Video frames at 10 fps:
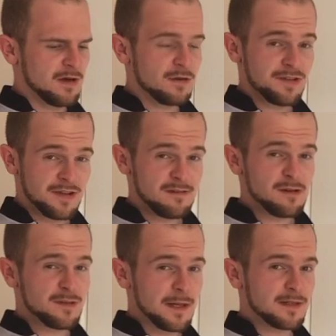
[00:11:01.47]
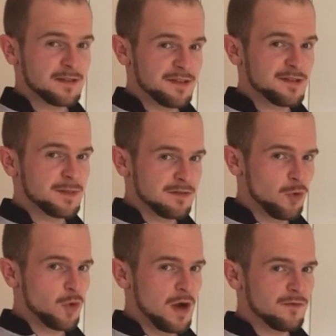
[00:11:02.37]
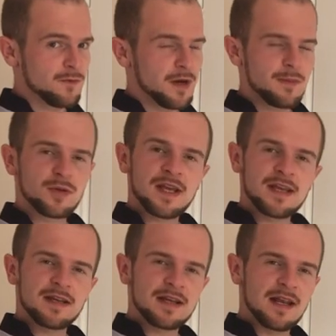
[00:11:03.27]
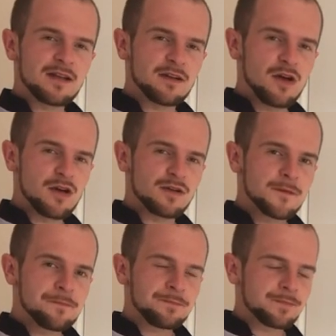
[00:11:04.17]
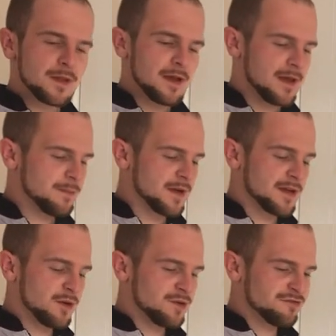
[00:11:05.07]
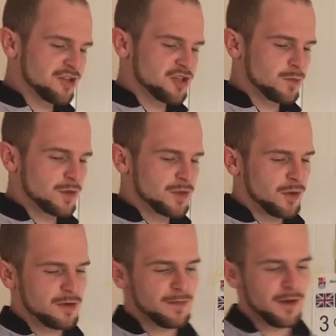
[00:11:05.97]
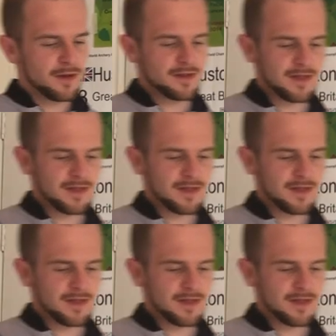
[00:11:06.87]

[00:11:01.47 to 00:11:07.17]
hard. Serious mental discipline required for bear bow. Taking a clicker out. My coach Richard would talk about